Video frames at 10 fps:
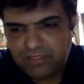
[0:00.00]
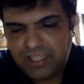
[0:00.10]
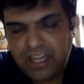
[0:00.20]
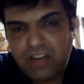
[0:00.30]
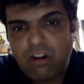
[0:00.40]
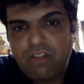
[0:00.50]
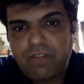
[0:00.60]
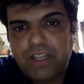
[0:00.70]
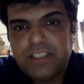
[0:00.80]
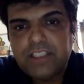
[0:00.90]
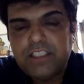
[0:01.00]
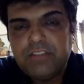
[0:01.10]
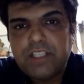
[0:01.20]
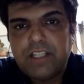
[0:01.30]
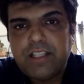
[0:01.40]
there are a lot of
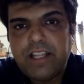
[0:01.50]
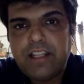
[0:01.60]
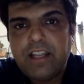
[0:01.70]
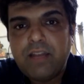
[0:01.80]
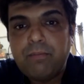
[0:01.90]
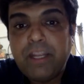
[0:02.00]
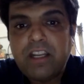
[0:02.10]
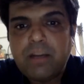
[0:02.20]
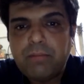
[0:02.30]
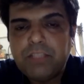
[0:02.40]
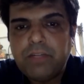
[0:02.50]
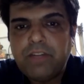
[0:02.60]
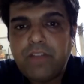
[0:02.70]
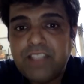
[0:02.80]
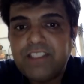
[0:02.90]
franchisees which are there, they're big companies, but
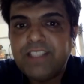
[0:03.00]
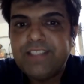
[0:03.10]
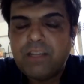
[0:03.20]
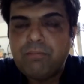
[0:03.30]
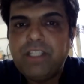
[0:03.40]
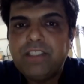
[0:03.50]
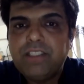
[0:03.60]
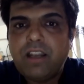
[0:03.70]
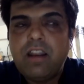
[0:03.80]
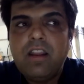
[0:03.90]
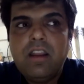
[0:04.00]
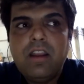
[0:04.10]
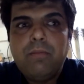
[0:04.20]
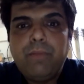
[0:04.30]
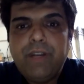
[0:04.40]
franchisee companies are
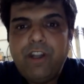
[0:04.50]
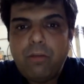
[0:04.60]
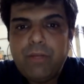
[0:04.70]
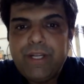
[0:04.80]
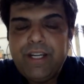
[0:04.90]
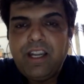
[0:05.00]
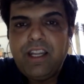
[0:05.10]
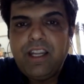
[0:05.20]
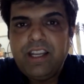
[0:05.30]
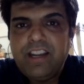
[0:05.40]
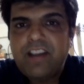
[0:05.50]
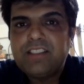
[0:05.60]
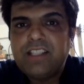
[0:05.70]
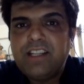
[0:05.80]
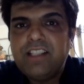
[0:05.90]
predominantly
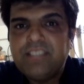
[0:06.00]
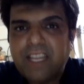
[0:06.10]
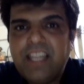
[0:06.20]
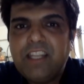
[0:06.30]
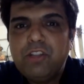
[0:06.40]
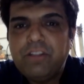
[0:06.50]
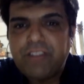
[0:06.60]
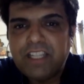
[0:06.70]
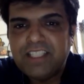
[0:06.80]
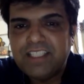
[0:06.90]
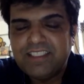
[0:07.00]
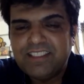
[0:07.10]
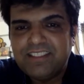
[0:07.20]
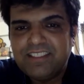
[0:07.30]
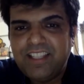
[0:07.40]
interested in selling you the franchise.
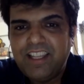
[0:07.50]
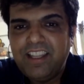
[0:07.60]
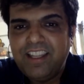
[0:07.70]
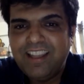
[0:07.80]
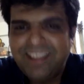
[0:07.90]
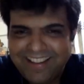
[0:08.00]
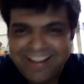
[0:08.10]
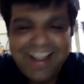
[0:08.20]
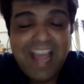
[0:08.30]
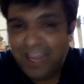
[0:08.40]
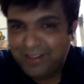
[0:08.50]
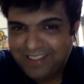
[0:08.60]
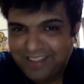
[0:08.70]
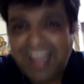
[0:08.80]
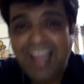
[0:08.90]
They,
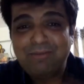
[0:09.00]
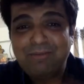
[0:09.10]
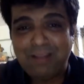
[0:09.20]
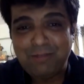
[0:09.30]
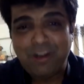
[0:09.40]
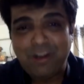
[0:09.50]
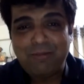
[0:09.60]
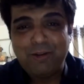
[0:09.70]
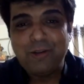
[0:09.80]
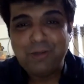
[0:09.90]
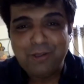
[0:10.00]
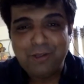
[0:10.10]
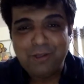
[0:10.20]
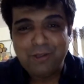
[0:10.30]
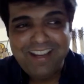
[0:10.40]
I'm sure I'm going to
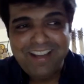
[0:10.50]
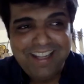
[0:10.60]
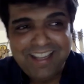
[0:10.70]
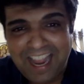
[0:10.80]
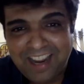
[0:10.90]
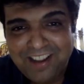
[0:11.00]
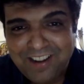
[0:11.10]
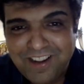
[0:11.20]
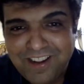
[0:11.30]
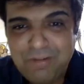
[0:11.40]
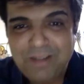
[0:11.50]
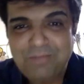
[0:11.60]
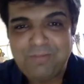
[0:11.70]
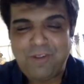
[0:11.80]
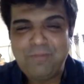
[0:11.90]
literally anger a little bit
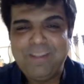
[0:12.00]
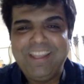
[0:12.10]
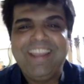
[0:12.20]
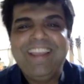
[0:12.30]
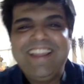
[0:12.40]
from the